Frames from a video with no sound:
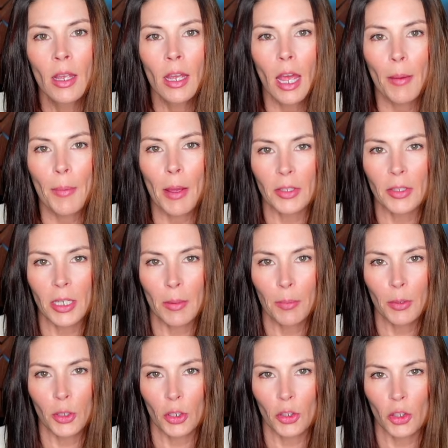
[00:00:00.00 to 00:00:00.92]
about
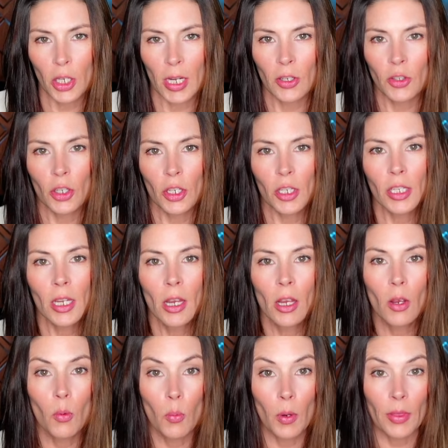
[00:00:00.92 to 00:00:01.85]
temperature changes
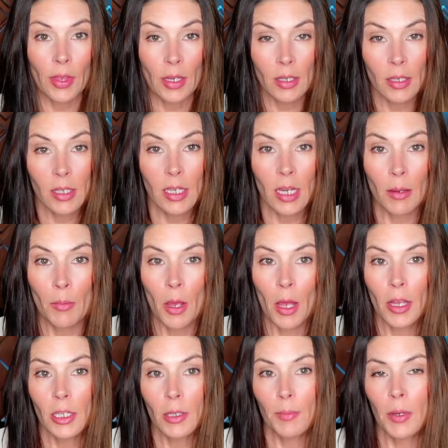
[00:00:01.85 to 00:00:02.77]
within sea
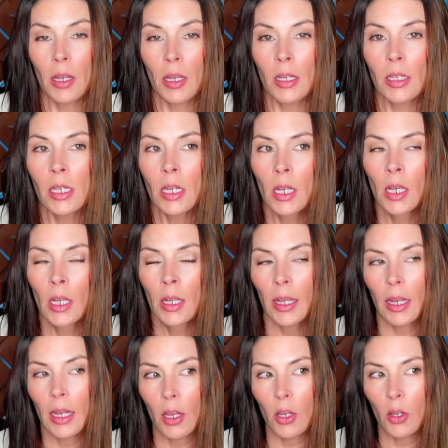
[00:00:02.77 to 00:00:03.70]
moss because it